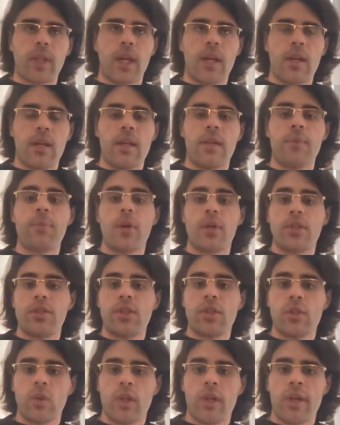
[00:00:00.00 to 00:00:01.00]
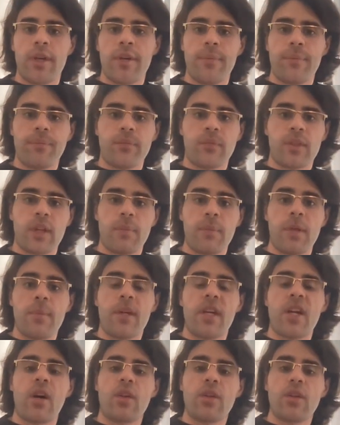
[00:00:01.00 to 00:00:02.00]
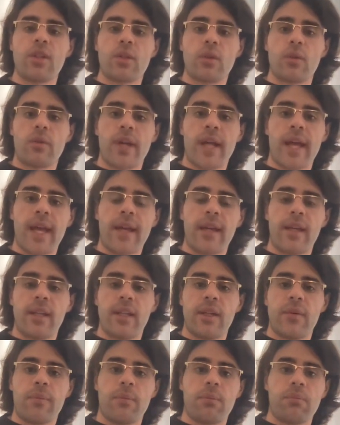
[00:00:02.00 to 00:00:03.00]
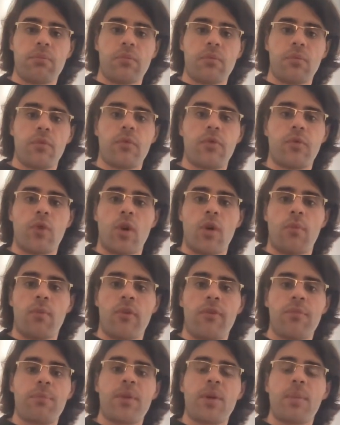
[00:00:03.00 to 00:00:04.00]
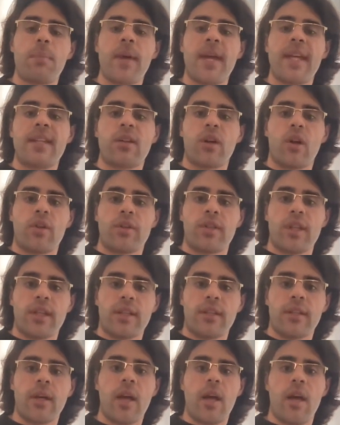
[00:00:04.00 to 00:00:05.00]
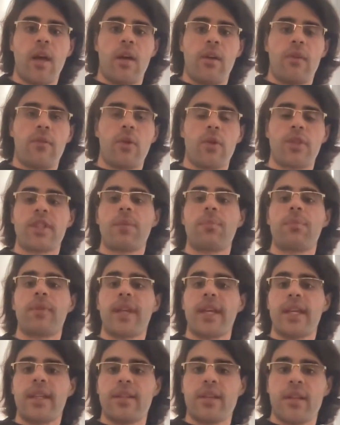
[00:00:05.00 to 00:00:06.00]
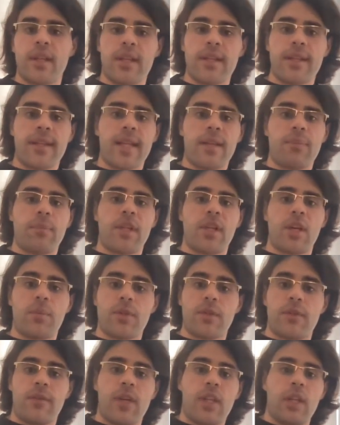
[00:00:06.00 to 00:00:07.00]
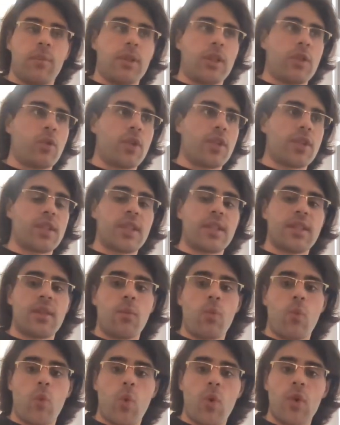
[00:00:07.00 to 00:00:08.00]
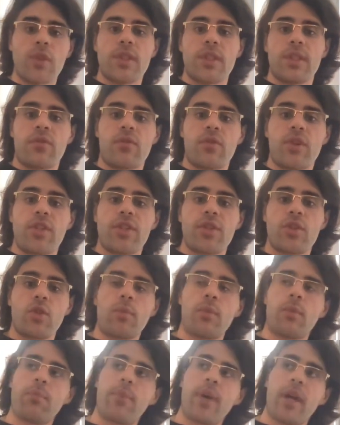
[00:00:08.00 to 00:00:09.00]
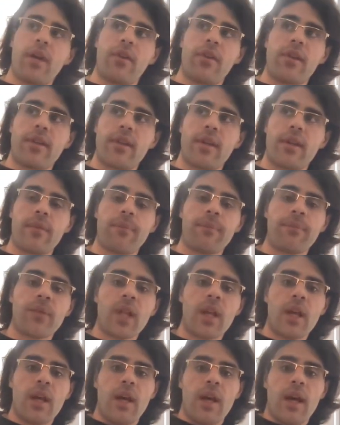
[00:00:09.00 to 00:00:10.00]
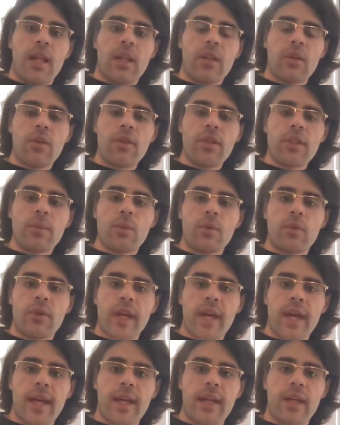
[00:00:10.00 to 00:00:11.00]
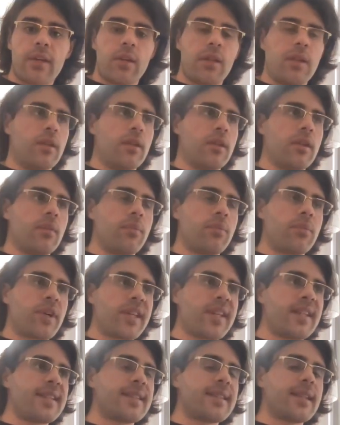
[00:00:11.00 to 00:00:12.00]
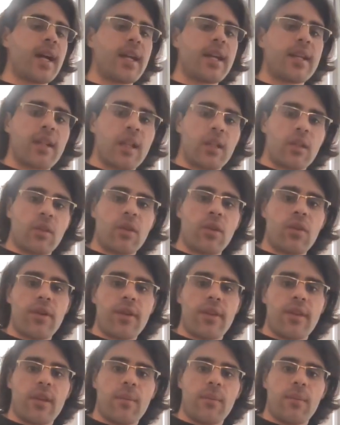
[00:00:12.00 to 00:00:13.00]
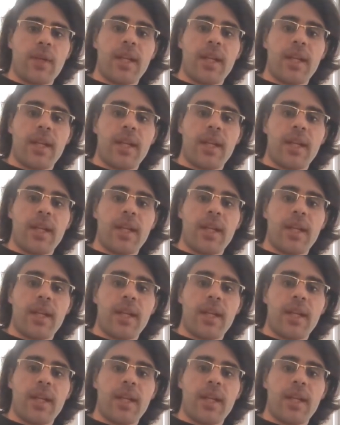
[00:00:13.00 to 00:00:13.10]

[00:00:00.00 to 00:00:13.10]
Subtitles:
In particular, there may be content overhang in the form of pre-made content, for example, the internet, that becomes available to a system once it reaches human parity. Algorithm overhang, pre-designed algorithm